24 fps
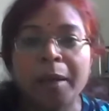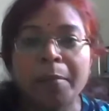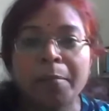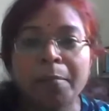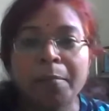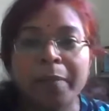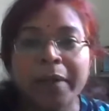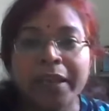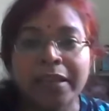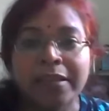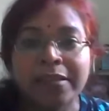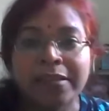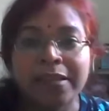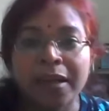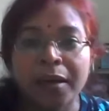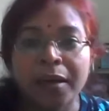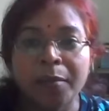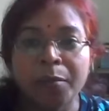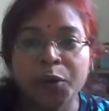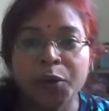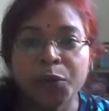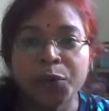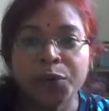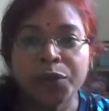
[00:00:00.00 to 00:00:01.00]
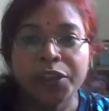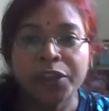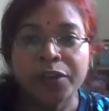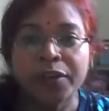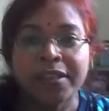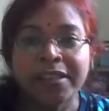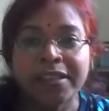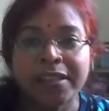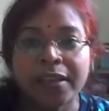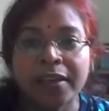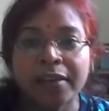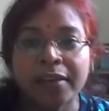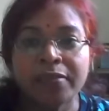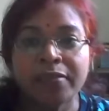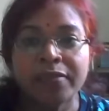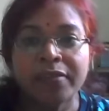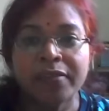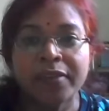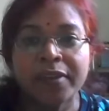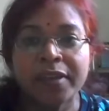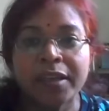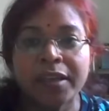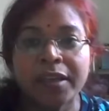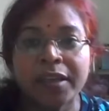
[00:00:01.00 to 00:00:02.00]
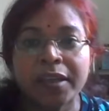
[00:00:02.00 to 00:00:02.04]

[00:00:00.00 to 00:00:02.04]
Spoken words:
Ma'am, please unmute yourself.